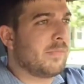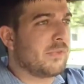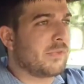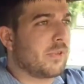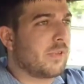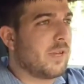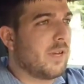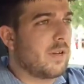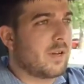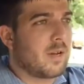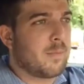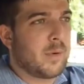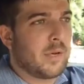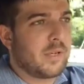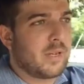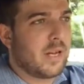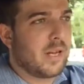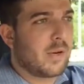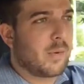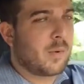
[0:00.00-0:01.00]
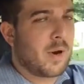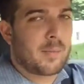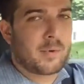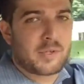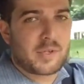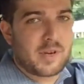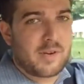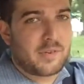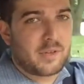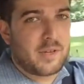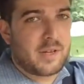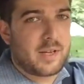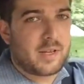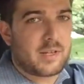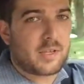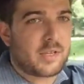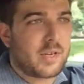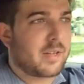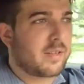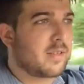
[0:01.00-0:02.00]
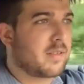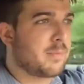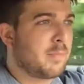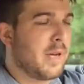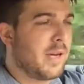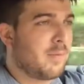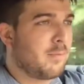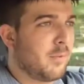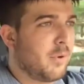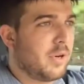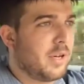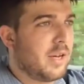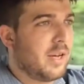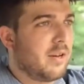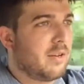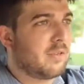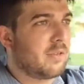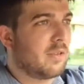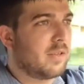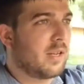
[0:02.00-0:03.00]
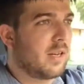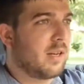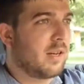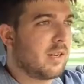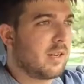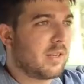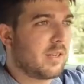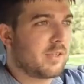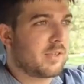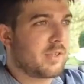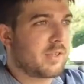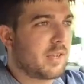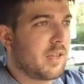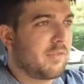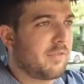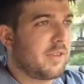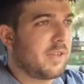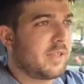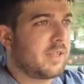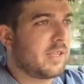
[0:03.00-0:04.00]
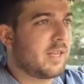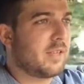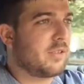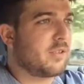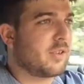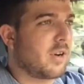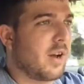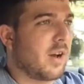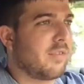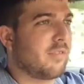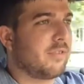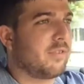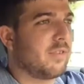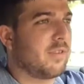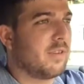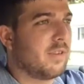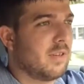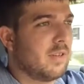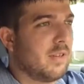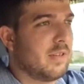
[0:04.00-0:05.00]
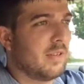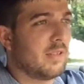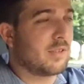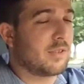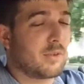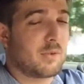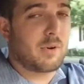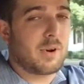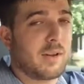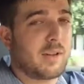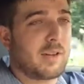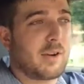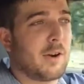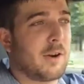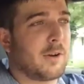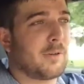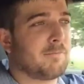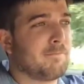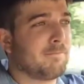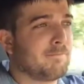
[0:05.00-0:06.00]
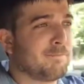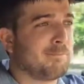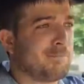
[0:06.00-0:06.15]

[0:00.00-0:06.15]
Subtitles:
So yeah, come on down to Weber Chevrolet and check this bad boy out and get yourself in a test drive. It's a great car.